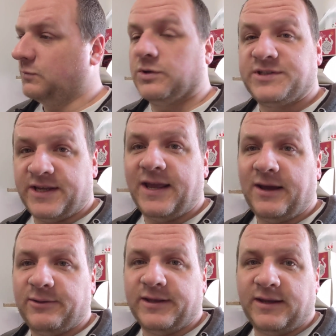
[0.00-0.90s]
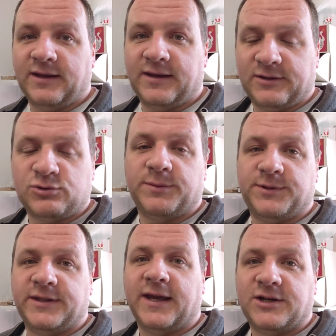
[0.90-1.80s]
we'll see how the trip
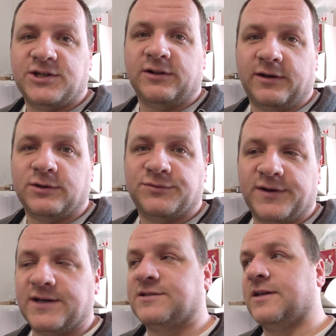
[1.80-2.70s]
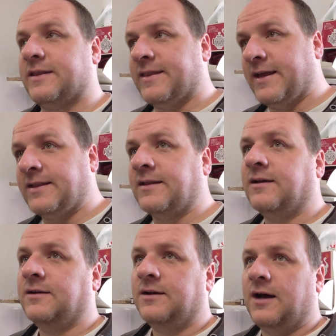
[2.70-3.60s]
to DHL goes first, and then
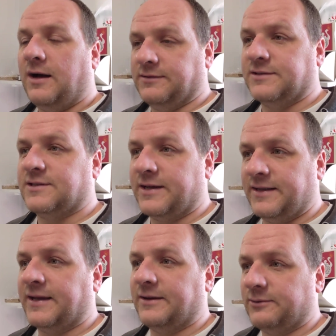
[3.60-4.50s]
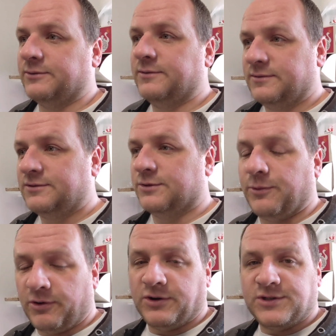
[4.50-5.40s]
I'll decide how
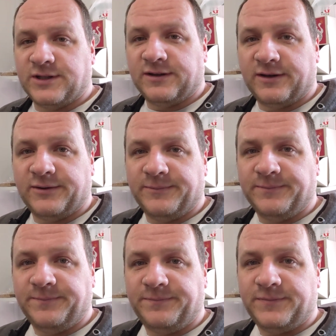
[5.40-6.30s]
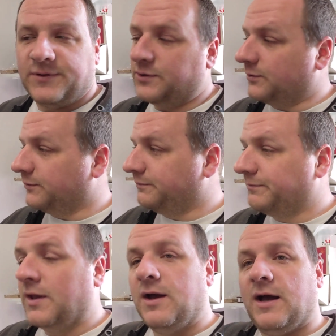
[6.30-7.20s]
tomorrow's going to go. Cool.
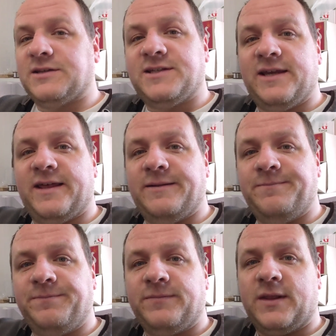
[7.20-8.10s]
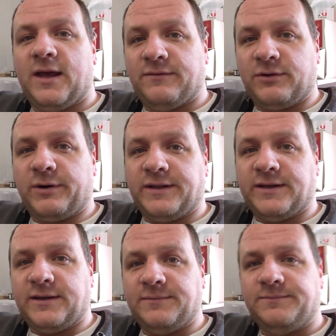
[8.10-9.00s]
I'll see you then. Have a great day.